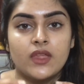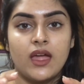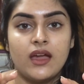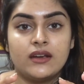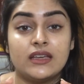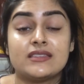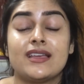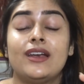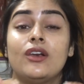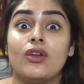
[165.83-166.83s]
and it's
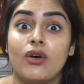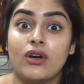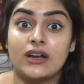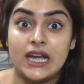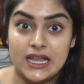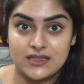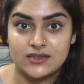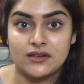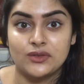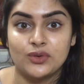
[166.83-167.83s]
a lot
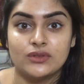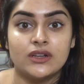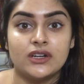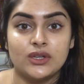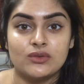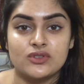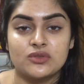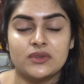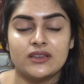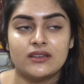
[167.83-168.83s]
lesser though than it used to
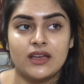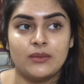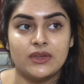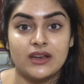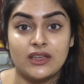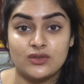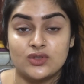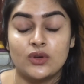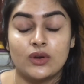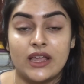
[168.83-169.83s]
be. I mean, I used
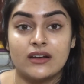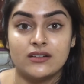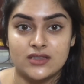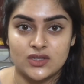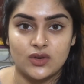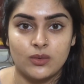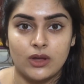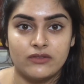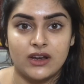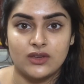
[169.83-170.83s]
to look like a disco
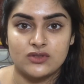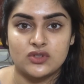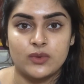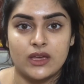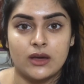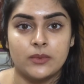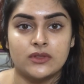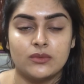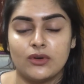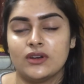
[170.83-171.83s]
ball when I used to wake up in
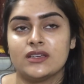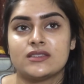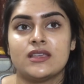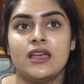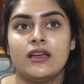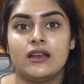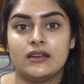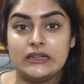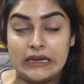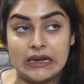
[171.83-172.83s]
the mornings
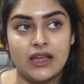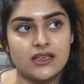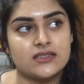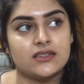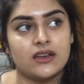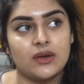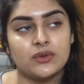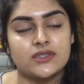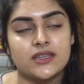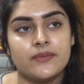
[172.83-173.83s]
till last year, I
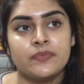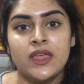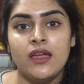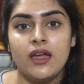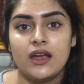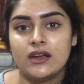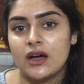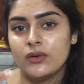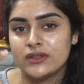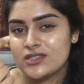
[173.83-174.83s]
would say. And
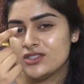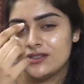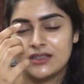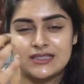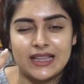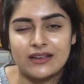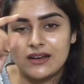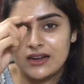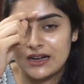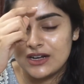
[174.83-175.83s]
now it's like a
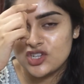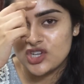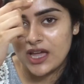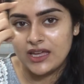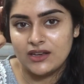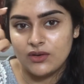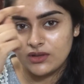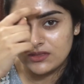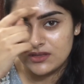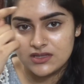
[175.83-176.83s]
little shine
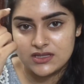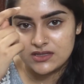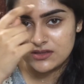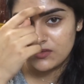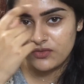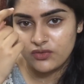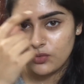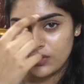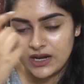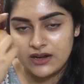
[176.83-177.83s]
on this
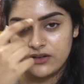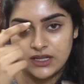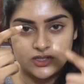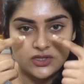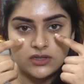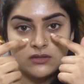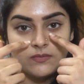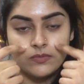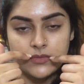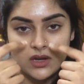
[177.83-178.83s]
forehead region,
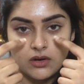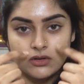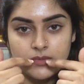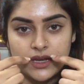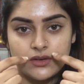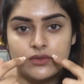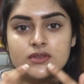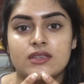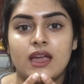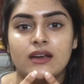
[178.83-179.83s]
around my
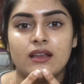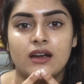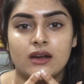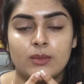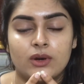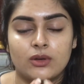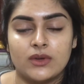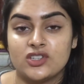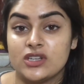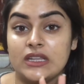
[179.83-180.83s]
nose, and a little bit on
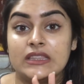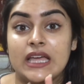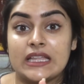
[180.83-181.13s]
my chin, and